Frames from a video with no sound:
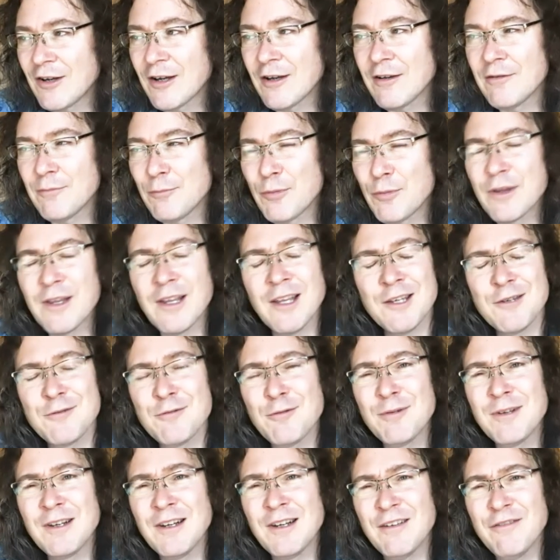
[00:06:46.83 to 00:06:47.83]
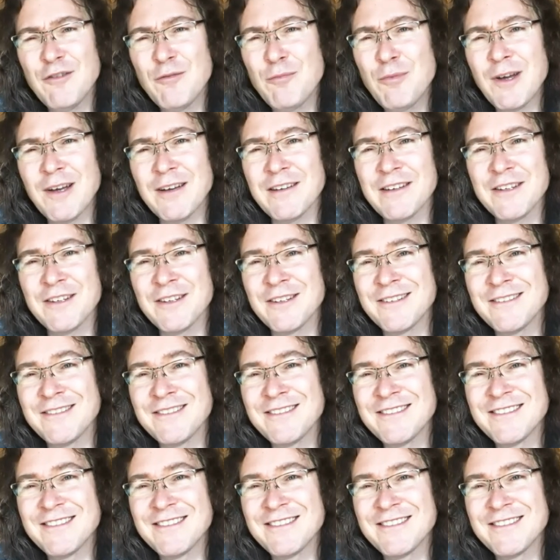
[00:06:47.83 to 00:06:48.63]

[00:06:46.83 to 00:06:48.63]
go, but that's what we love about you.